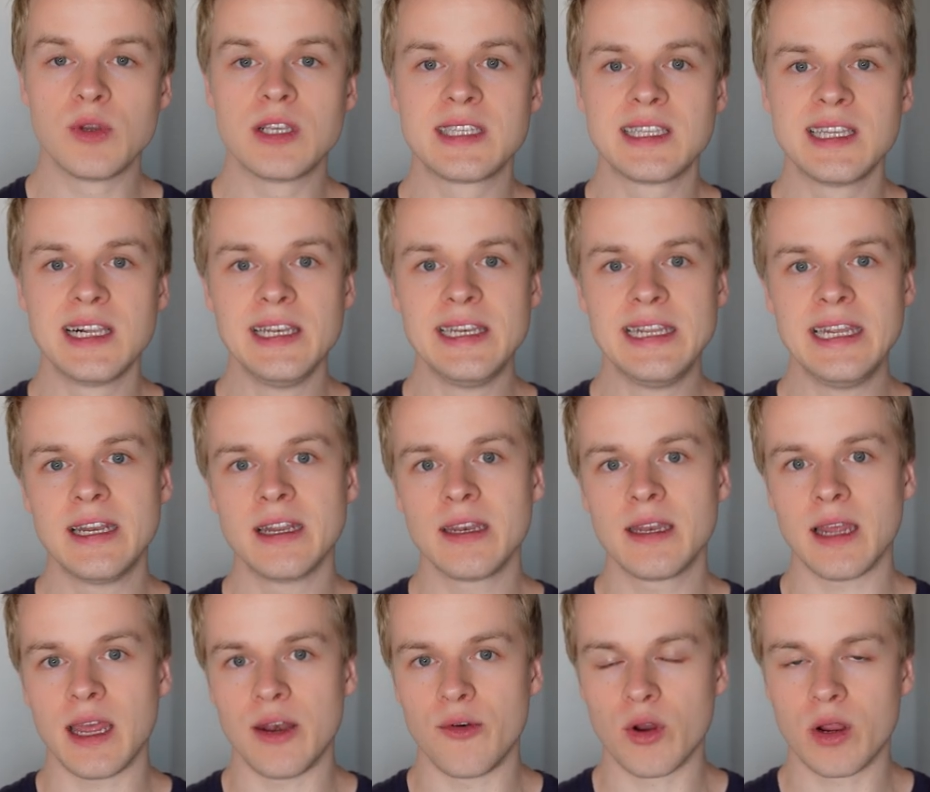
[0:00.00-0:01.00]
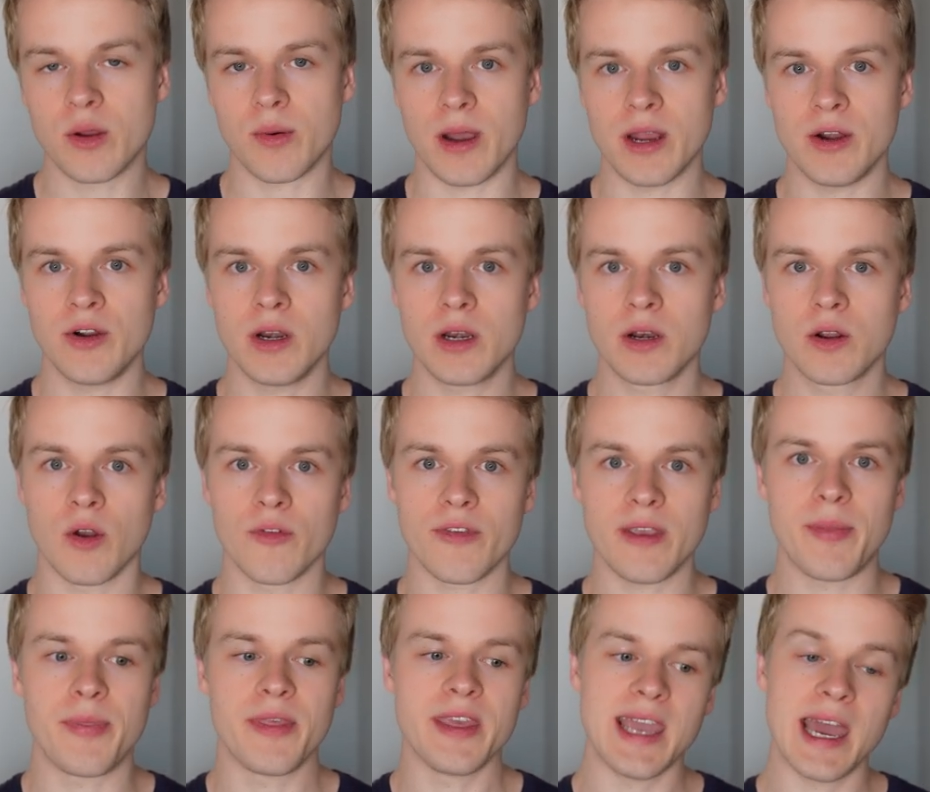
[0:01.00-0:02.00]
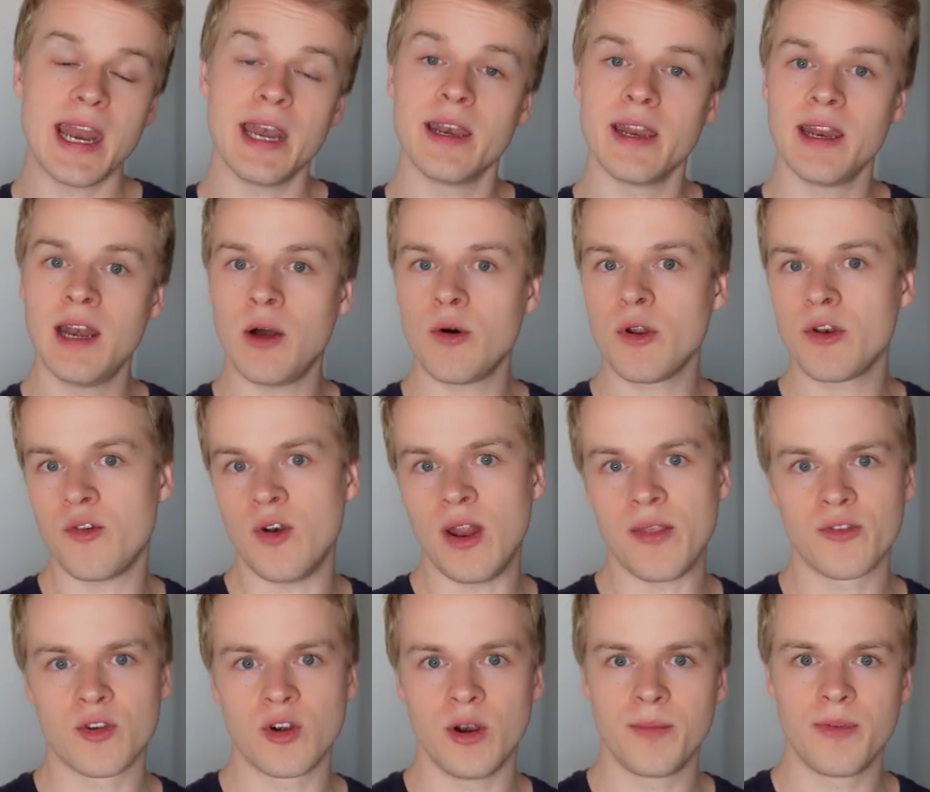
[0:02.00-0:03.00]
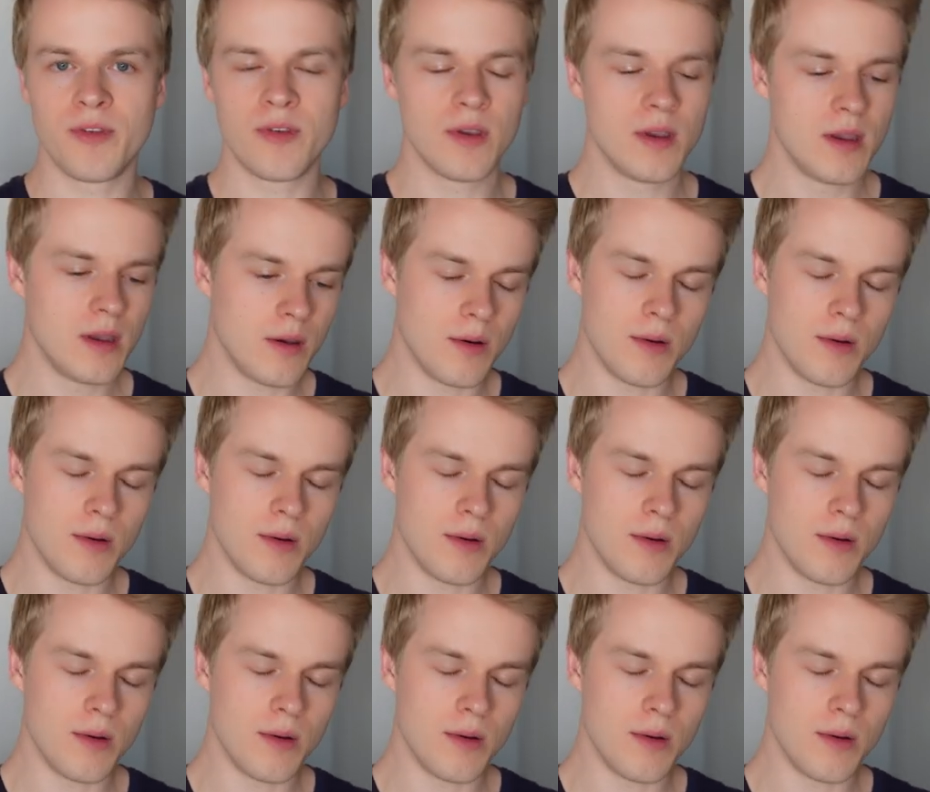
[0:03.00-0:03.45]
we still need it and require it, because at the end in our transcript,